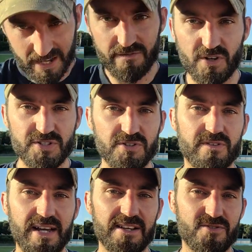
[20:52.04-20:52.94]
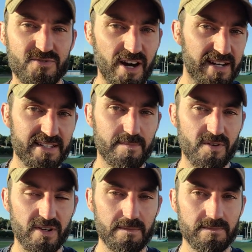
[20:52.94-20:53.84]
For those of you guys who are not in the
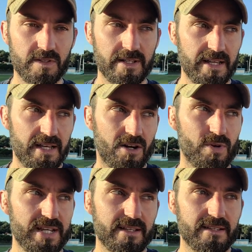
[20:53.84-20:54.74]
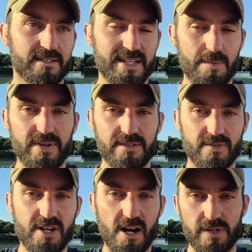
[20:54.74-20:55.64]
program, we separate
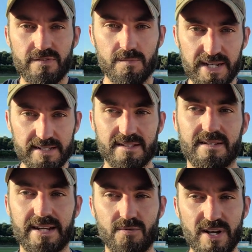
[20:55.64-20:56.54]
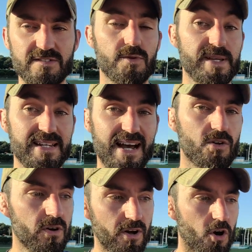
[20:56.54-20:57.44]
recovery from rest. Like, rest would be now
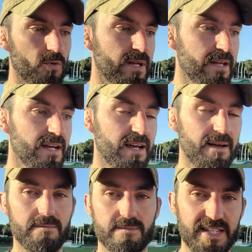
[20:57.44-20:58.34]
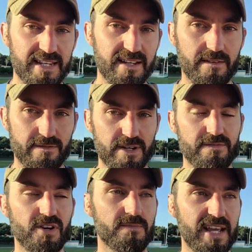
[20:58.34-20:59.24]
going home, sitting in front
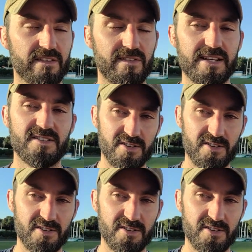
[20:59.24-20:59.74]
of Netflix and